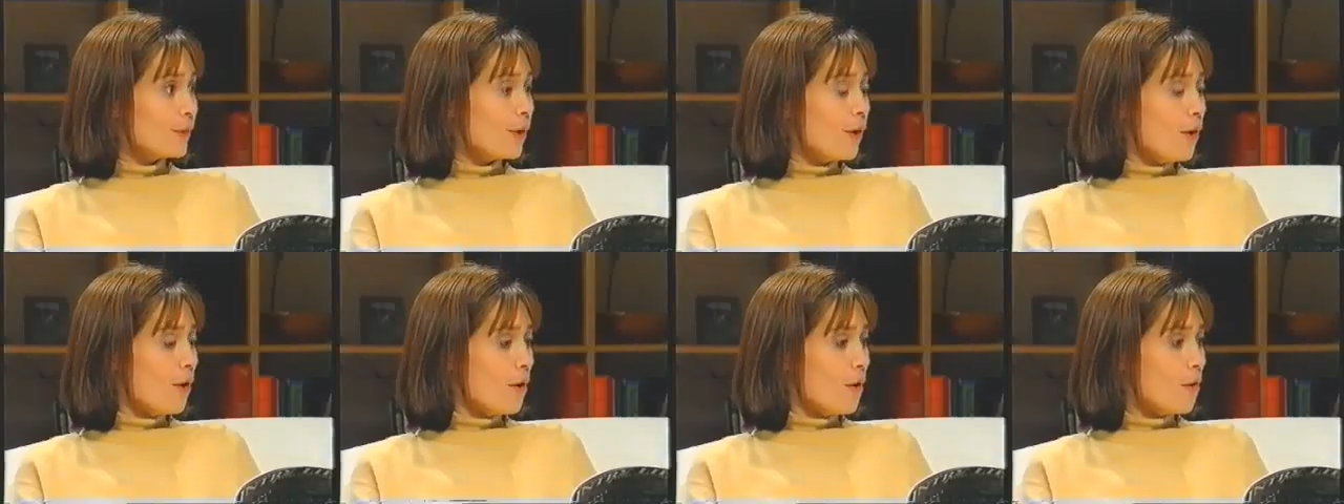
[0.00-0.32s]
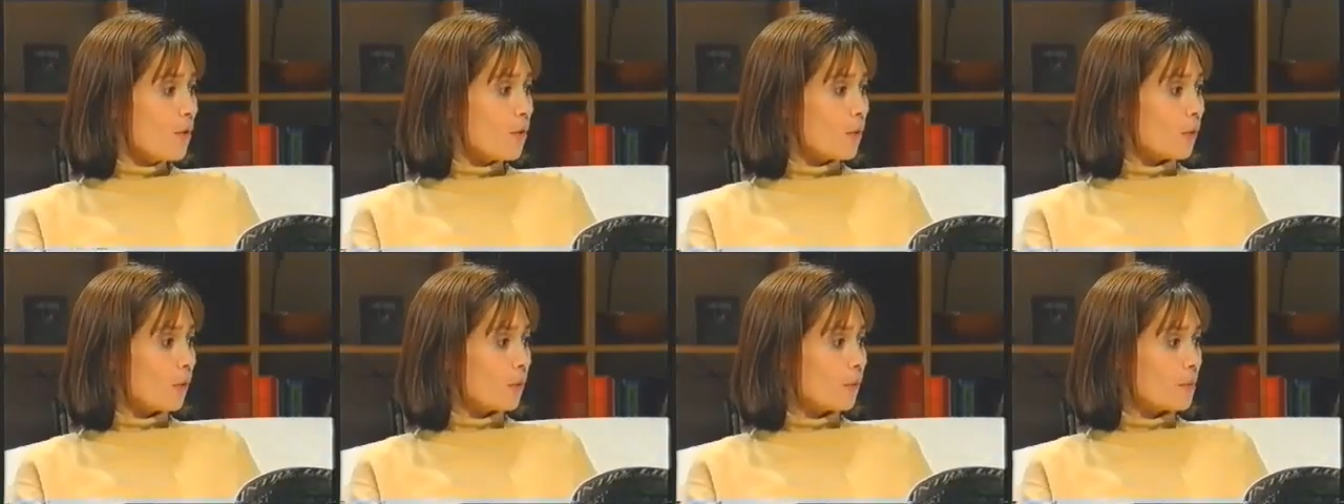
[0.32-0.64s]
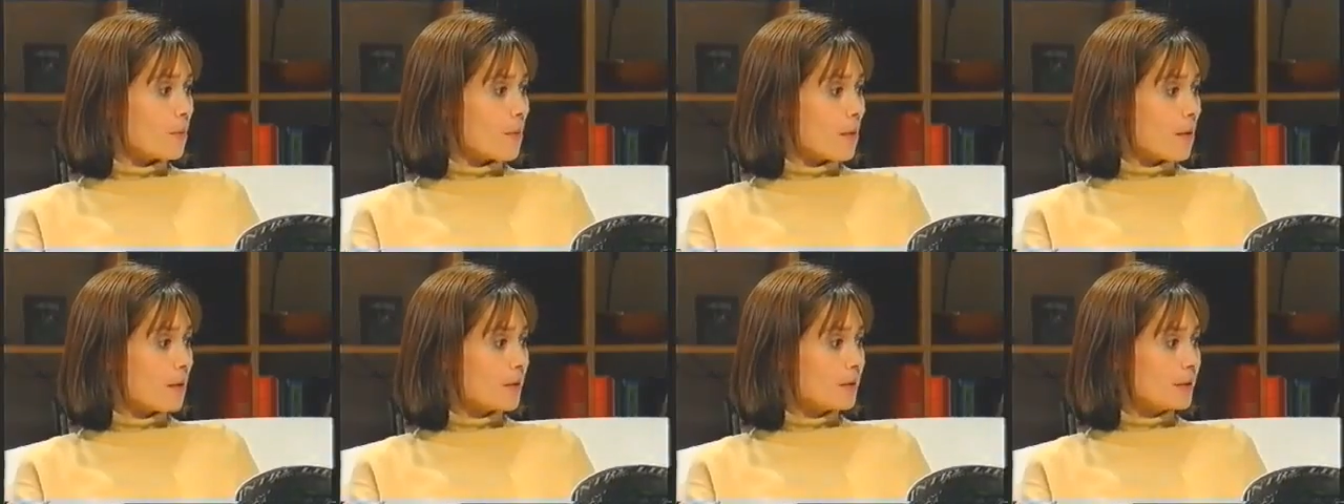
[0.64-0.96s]
Oh.
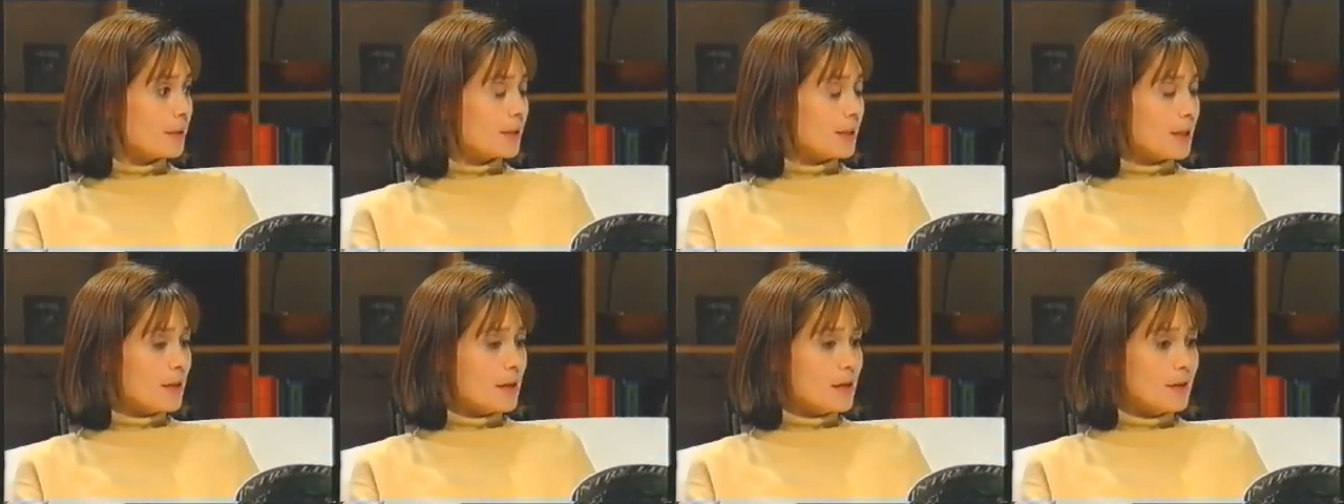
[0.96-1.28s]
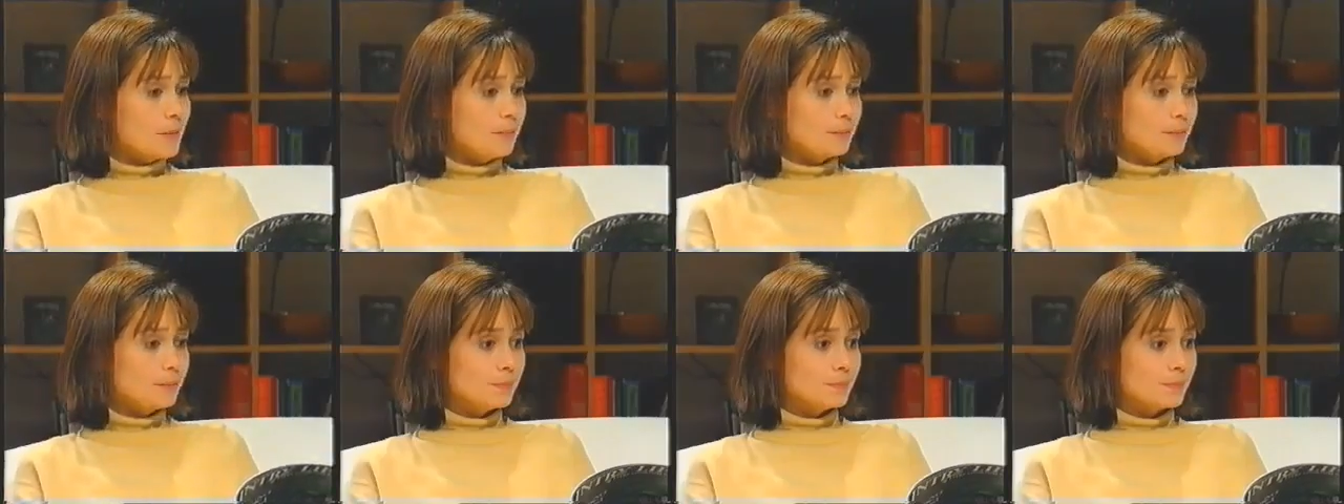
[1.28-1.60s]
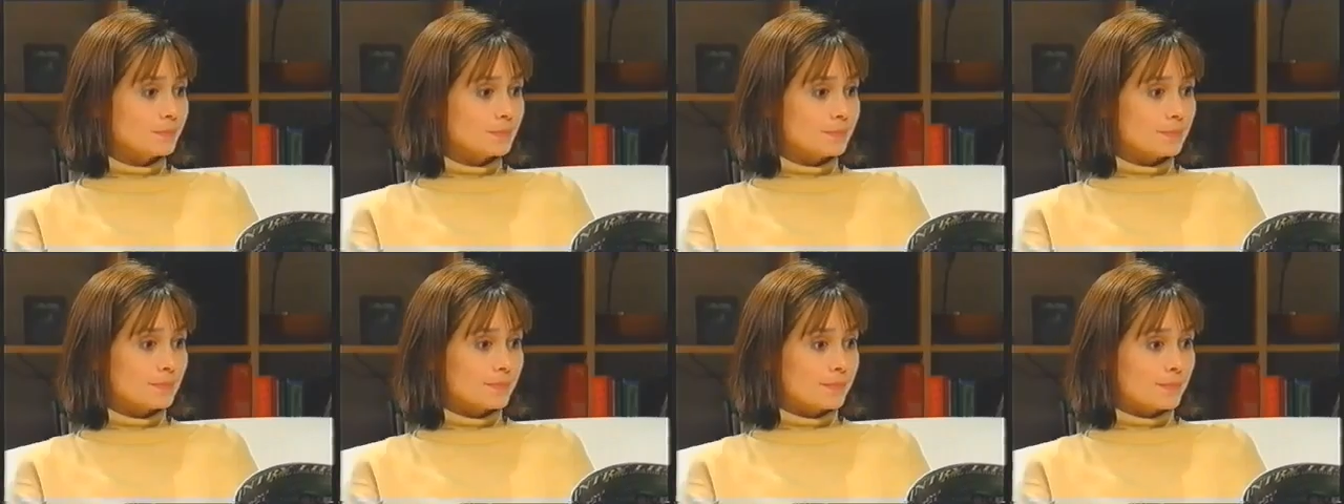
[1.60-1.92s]
Um.
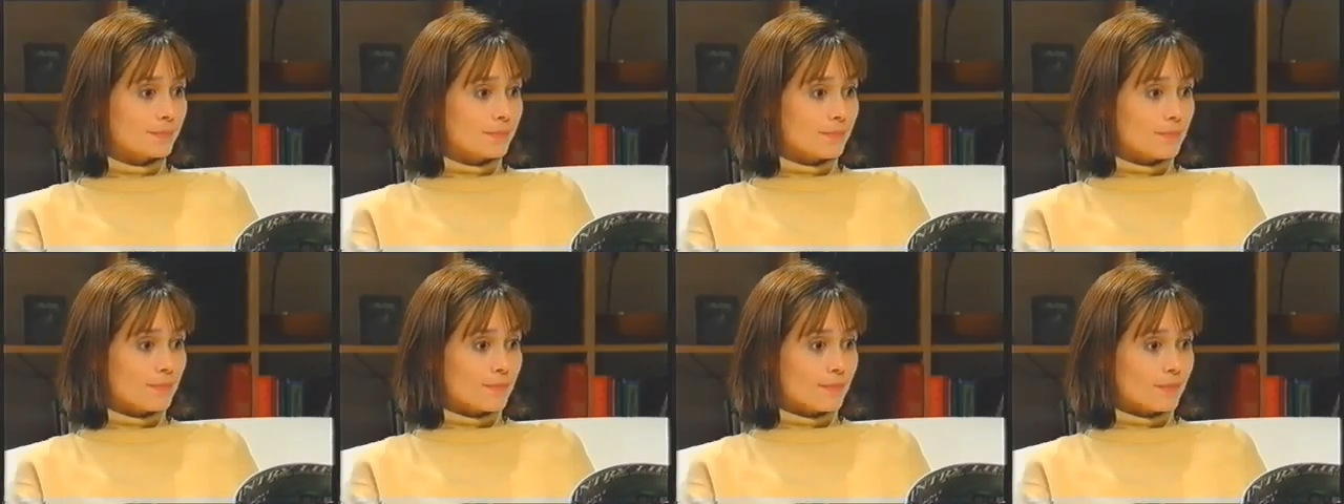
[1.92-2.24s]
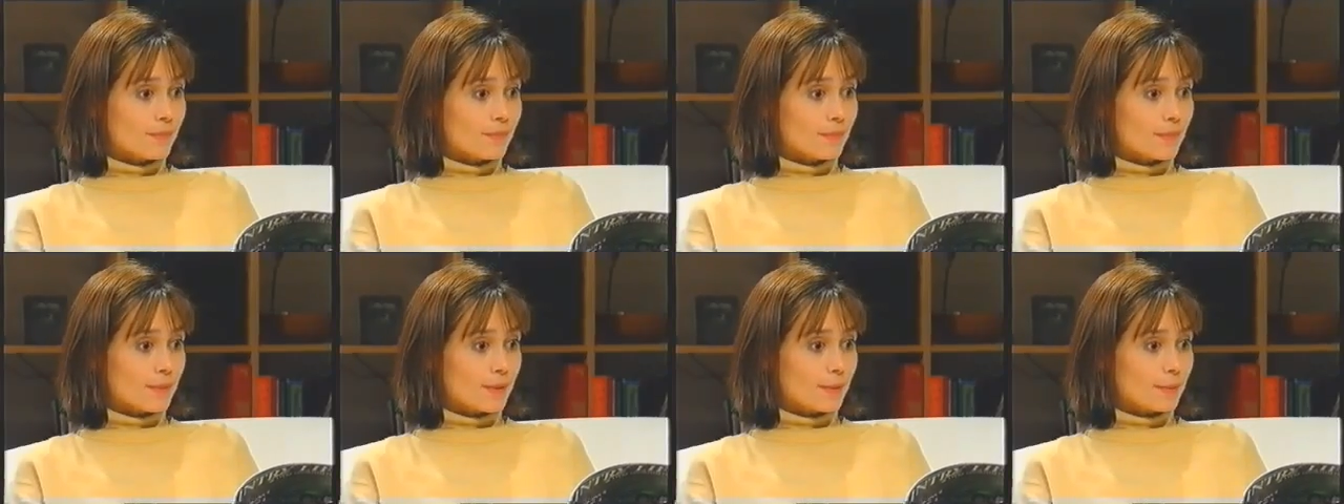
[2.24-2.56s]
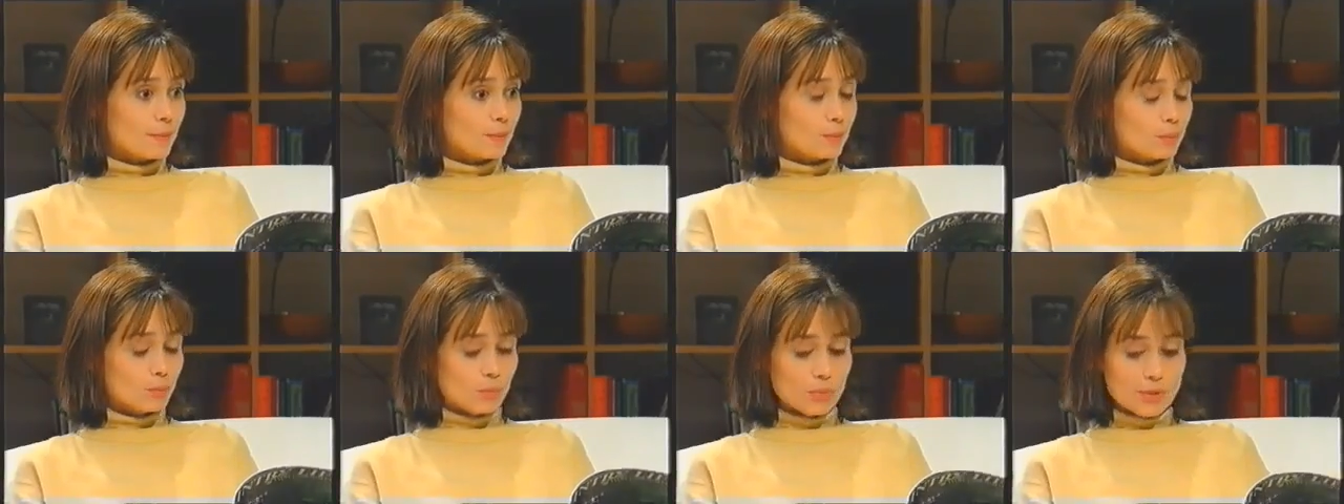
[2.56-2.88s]

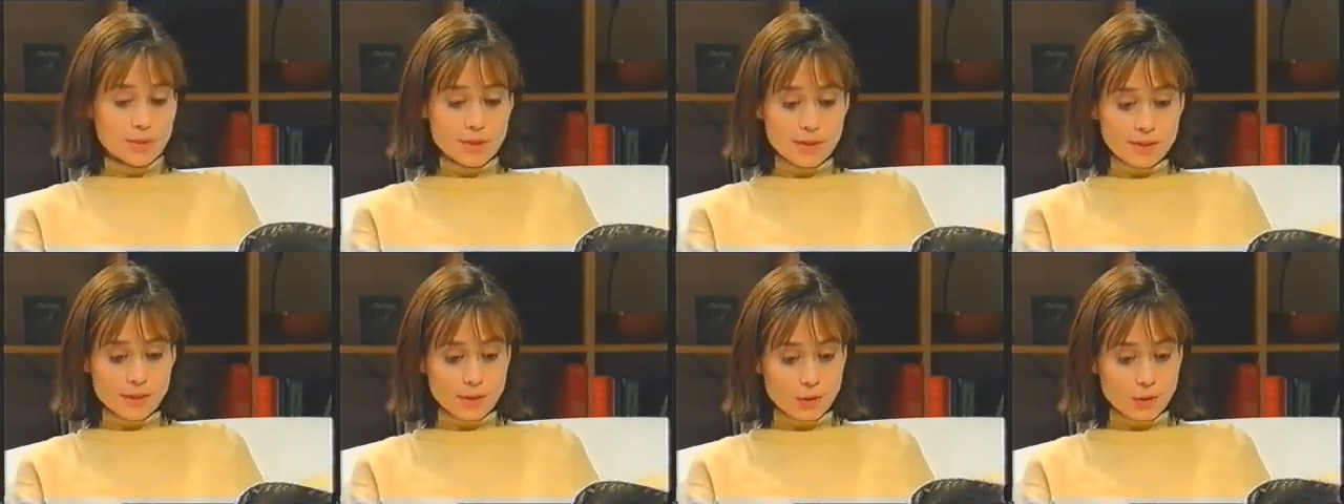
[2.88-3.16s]
Well,